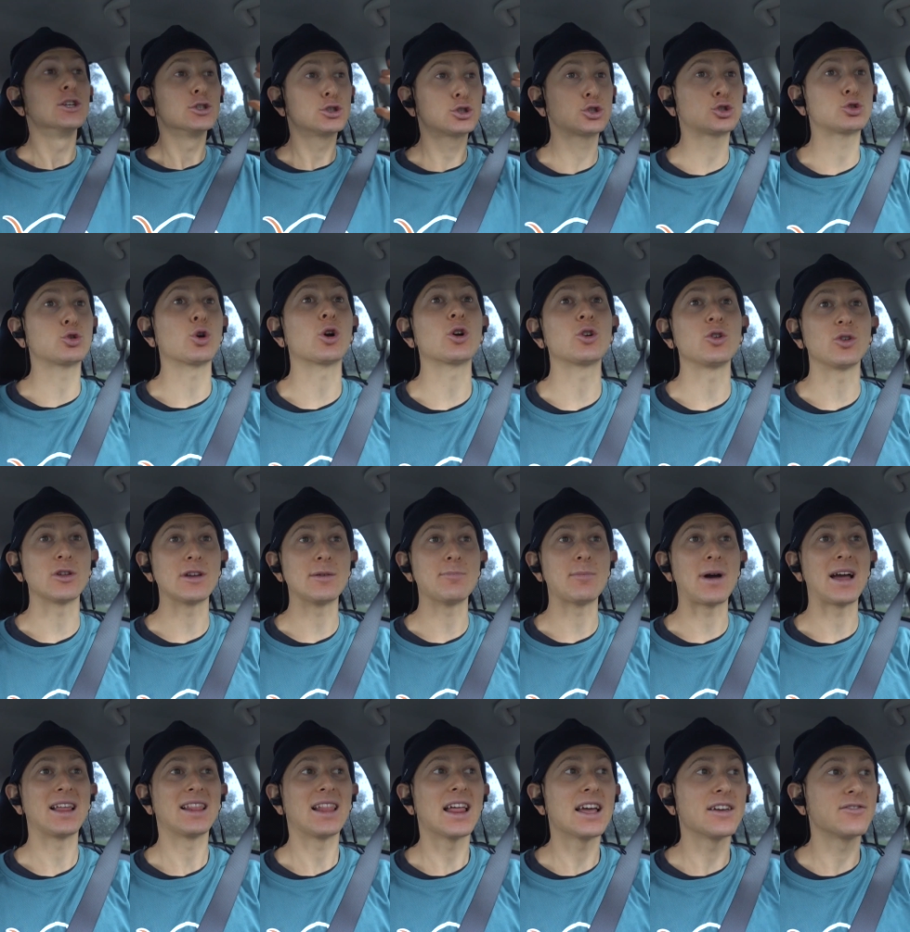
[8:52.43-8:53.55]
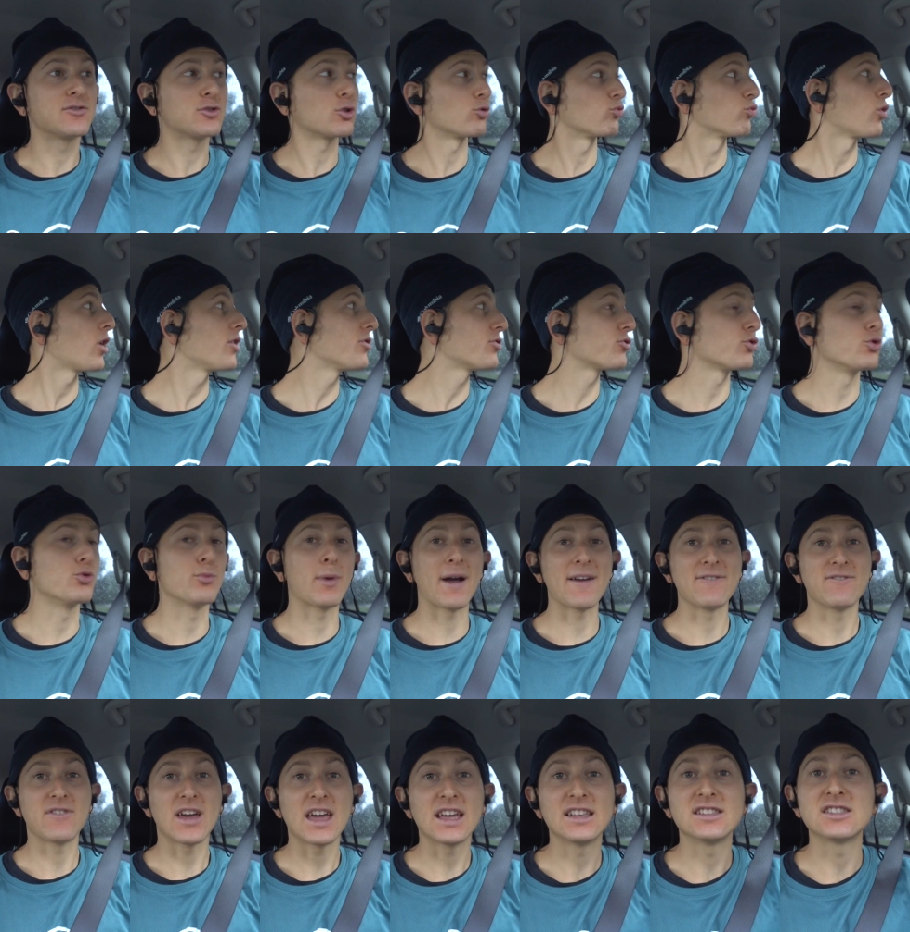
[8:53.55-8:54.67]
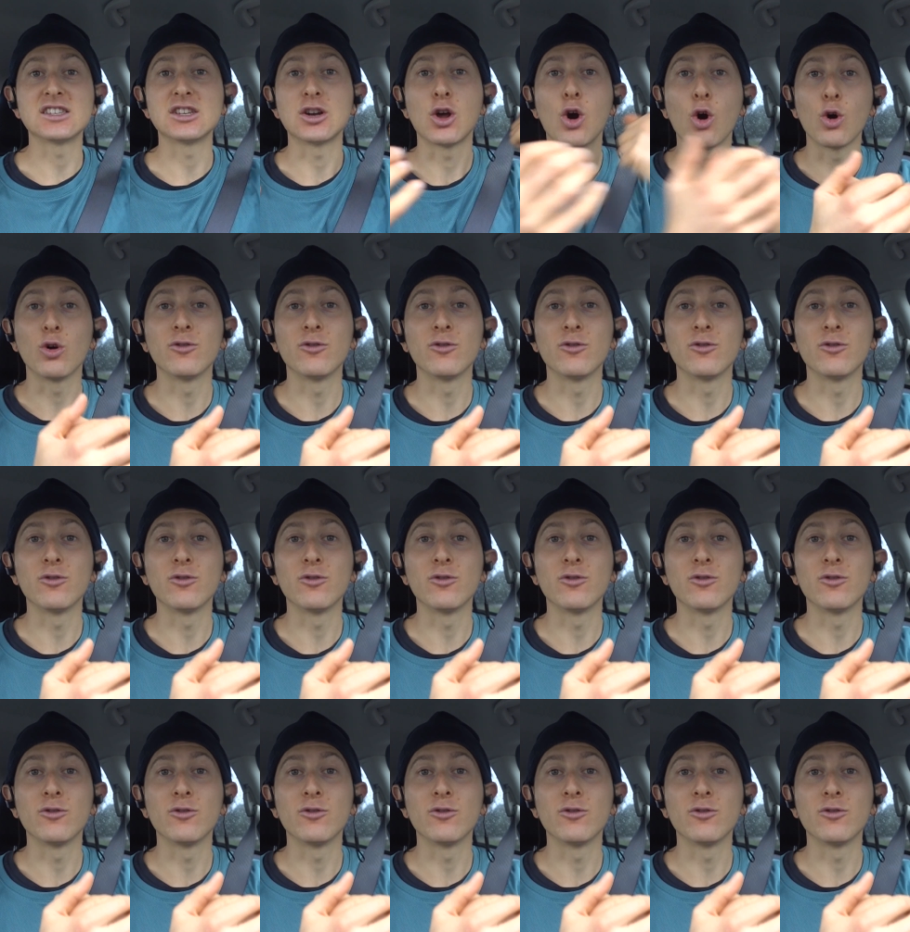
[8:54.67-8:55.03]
struggle in my life to run through my veins and